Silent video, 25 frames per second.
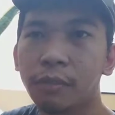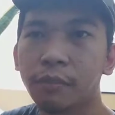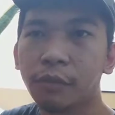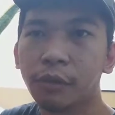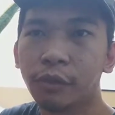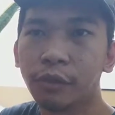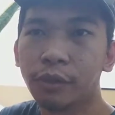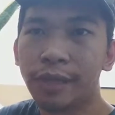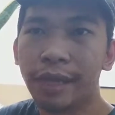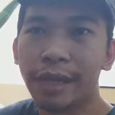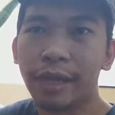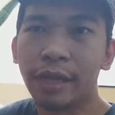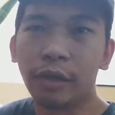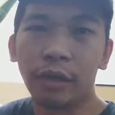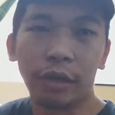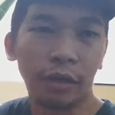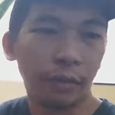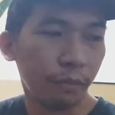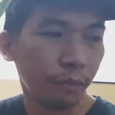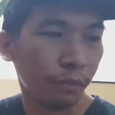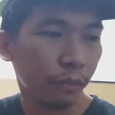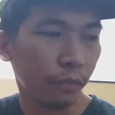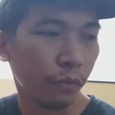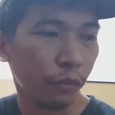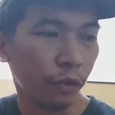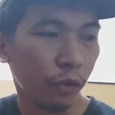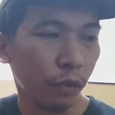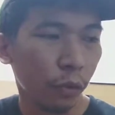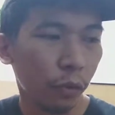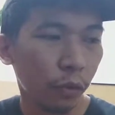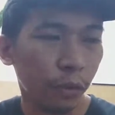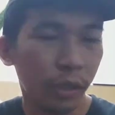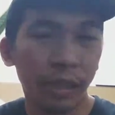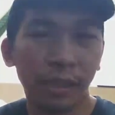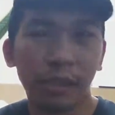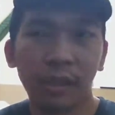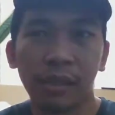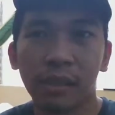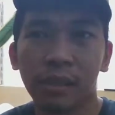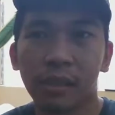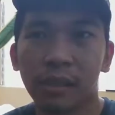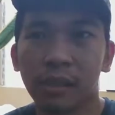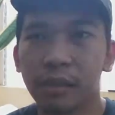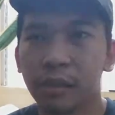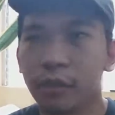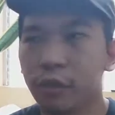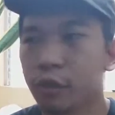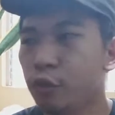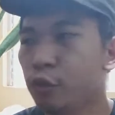container. So this